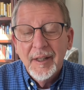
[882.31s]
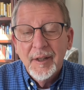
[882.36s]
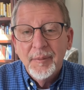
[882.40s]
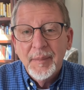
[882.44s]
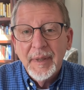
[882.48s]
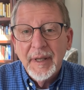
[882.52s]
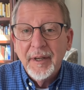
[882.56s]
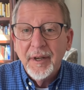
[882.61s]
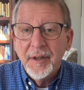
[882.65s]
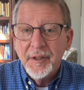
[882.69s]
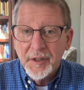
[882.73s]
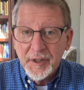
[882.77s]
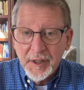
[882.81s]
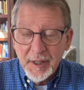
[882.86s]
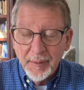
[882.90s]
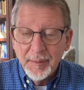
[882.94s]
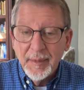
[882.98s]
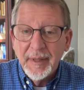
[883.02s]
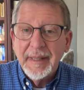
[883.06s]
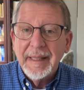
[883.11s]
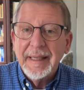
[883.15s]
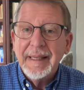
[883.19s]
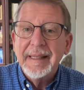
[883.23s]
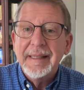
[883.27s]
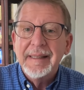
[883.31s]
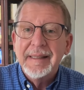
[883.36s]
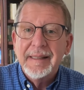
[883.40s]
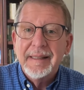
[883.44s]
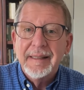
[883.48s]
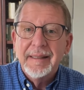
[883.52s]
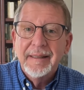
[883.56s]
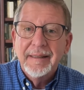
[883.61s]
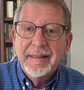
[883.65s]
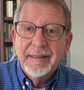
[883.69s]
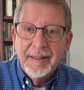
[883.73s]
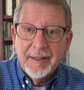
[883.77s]
Because some of
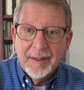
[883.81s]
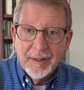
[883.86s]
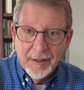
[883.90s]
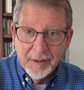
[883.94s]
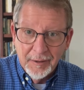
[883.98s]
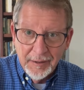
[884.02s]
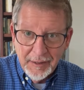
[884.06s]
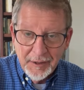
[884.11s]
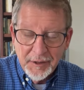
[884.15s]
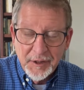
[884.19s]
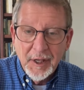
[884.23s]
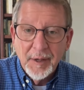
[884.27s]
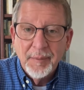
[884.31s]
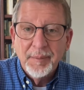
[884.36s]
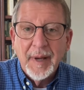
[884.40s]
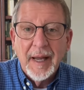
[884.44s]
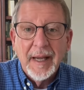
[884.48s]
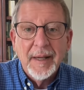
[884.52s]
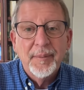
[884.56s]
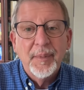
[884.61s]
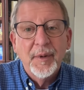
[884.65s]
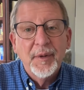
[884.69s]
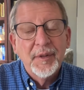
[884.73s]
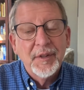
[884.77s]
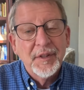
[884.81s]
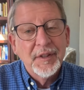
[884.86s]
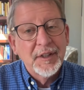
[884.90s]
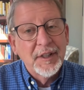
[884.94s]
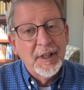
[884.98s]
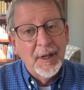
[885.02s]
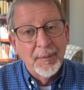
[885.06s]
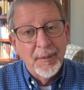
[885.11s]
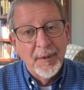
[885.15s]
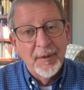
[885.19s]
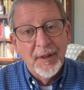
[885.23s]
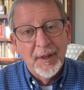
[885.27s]
these are in some Bibles,
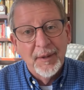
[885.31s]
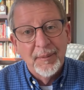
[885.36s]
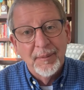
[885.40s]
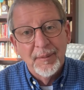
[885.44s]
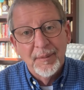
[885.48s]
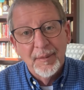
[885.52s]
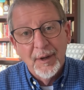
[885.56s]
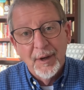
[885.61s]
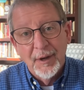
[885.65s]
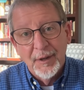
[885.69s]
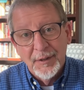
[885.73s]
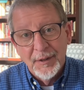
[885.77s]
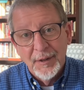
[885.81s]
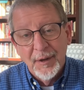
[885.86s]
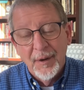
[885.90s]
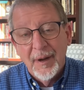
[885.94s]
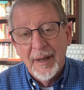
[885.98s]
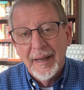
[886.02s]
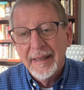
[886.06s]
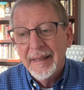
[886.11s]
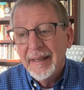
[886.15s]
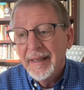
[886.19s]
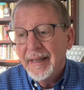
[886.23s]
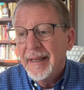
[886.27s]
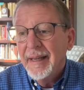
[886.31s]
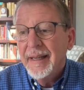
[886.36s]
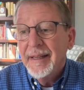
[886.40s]
some of them are not.